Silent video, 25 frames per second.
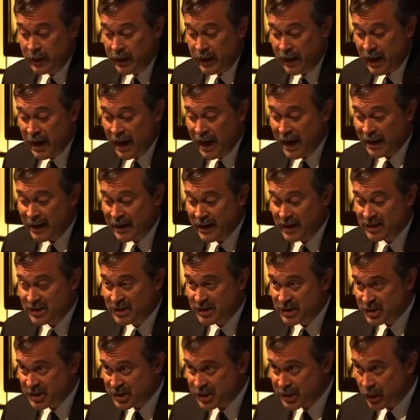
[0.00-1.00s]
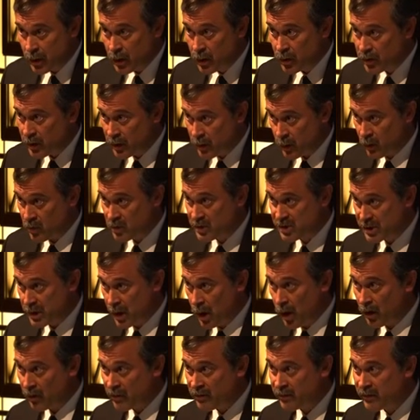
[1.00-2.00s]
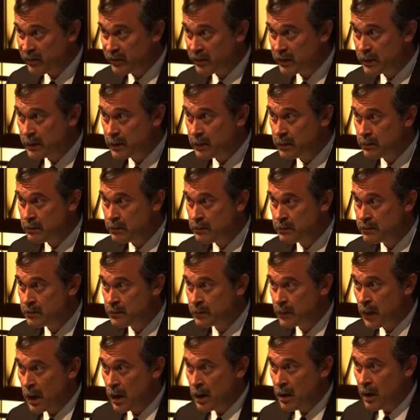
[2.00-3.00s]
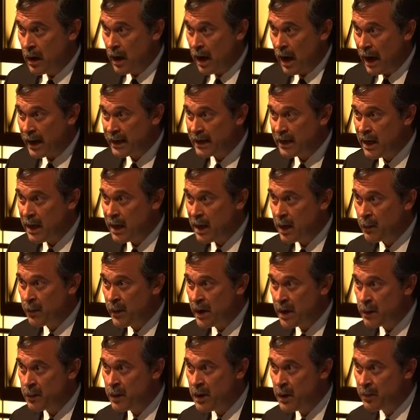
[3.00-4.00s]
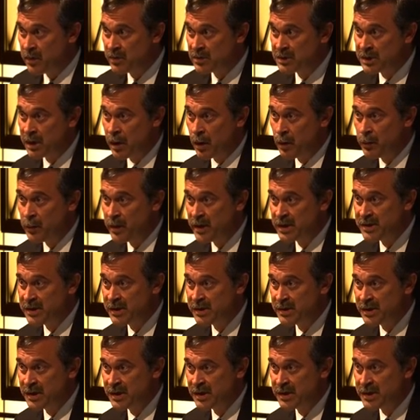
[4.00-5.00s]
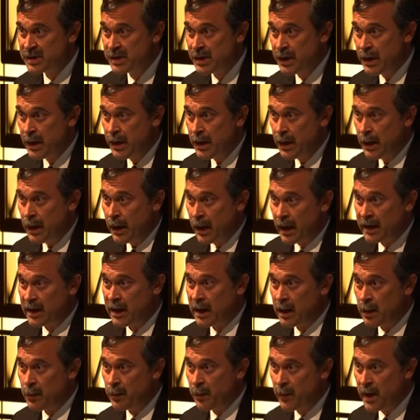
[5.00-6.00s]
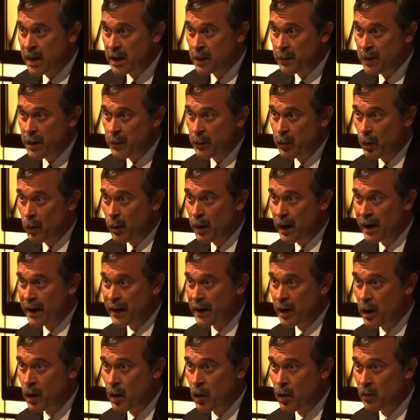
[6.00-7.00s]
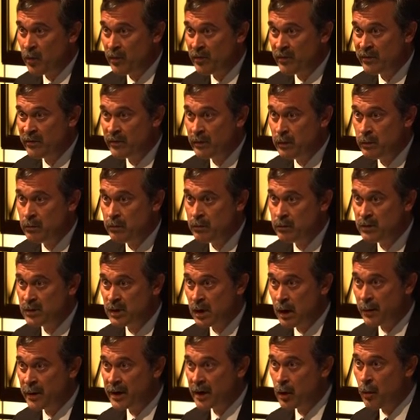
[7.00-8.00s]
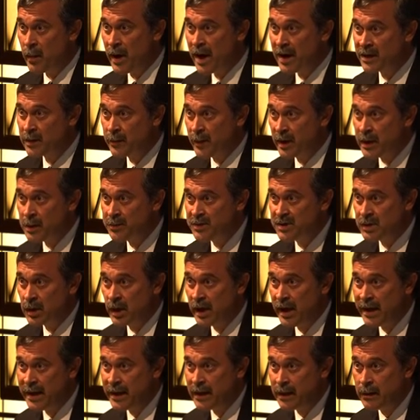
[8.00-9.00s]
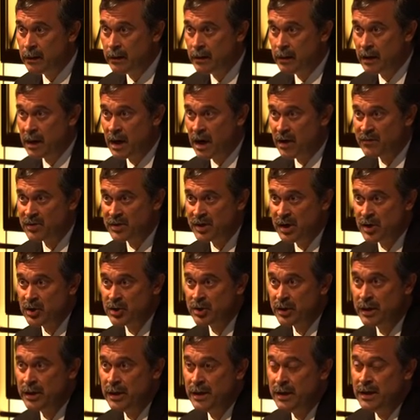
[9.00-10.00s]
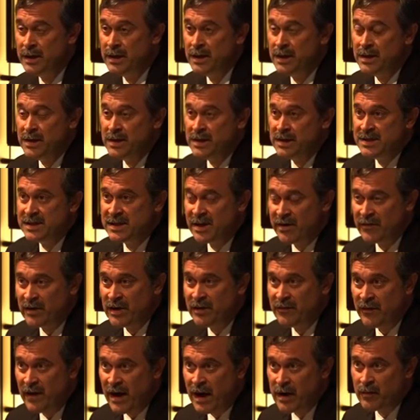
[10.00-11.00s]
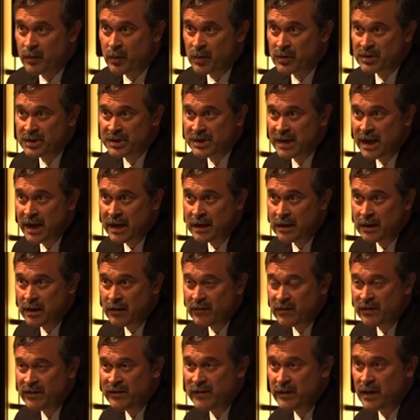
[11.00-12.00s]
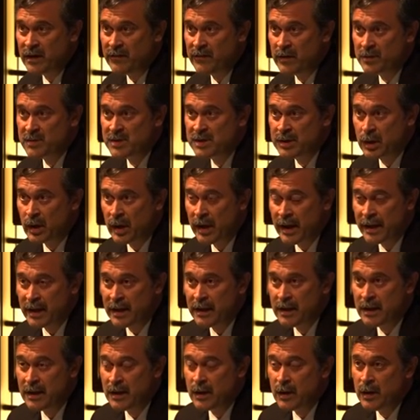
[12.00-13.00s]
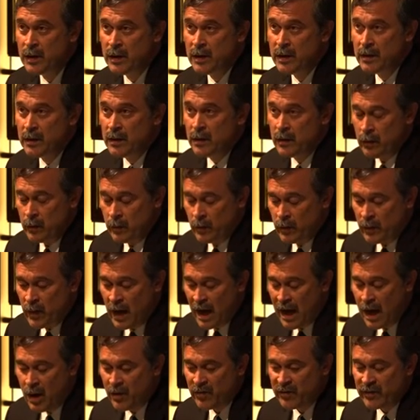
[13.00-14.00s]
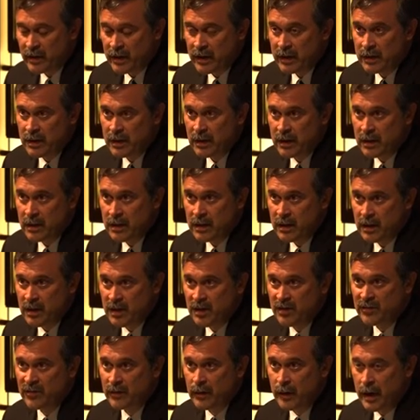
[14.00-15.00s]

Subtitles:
not necessarily the results. I can't make people start businesses. I can't make people buy homes. So I'm going to go back to my Ypsilanti conversation. 75% of the city of Ypsilanti housing is